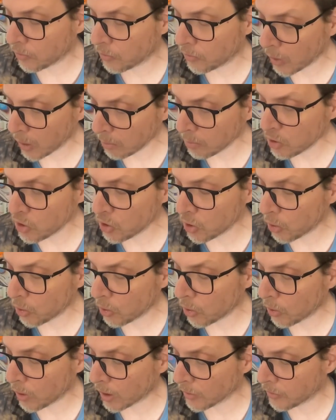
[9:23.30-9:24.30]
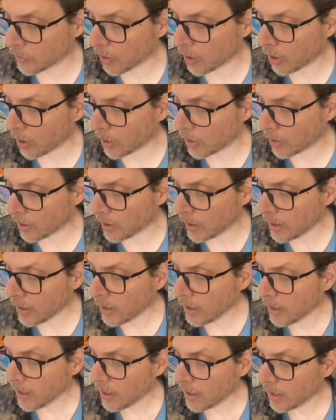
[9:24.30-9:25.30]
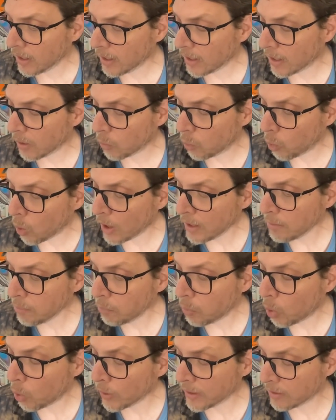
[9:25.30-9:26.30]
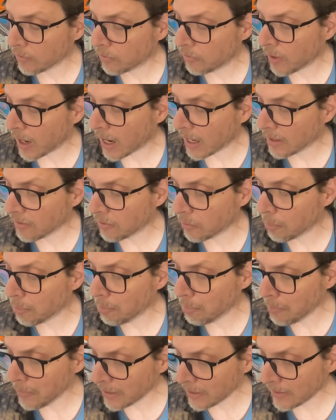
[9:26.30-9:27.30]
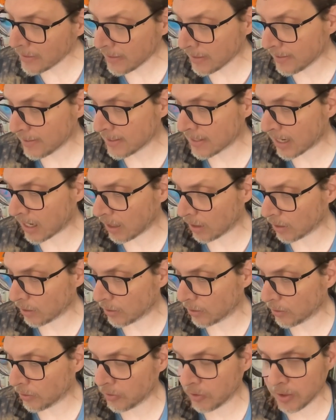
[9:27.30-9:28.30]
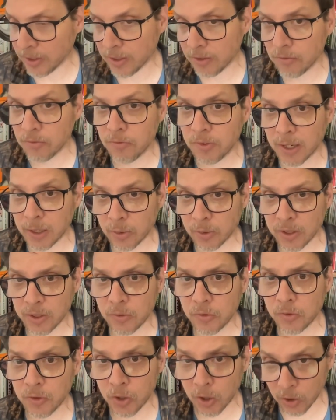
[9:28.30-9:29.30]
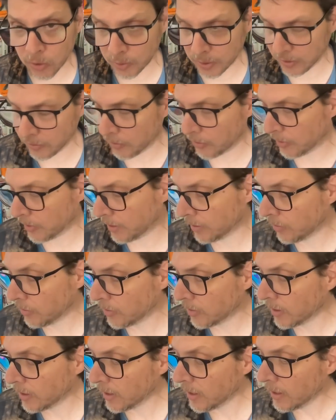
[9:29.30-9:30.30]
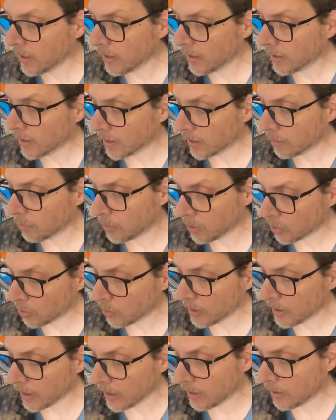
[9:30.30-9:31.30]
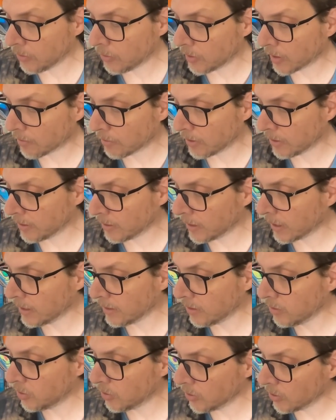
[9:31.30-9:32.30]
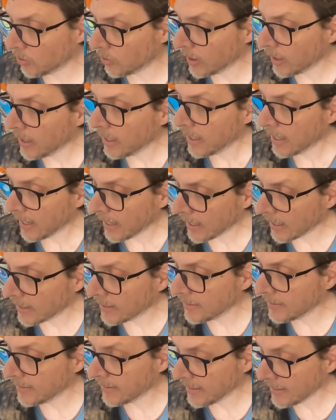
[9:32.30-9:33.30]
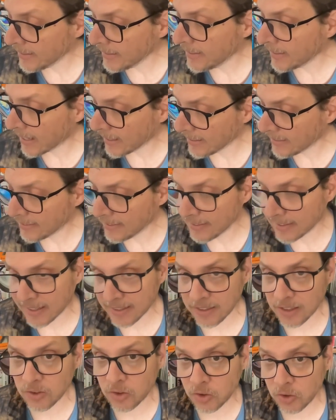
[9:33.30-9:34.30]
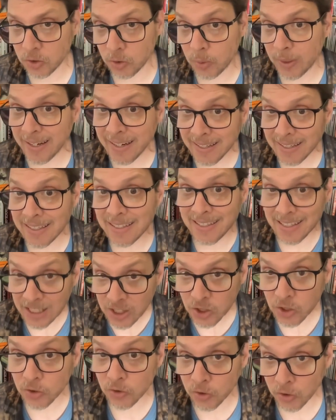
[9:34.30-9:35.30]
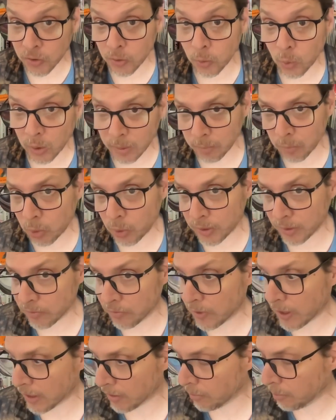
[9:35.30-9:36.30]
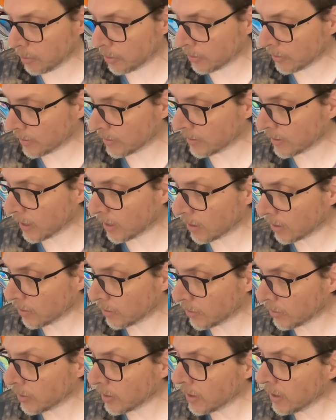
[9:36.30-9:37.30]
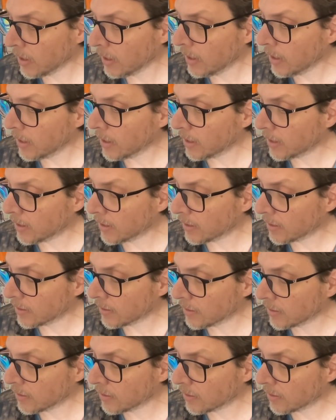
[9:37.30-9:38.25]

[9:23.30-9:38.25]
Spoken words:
from Shoko Asahara $1.5 million in various currencies between 87 and 92. And in 1992, in addition to the $1.5 million, Shoko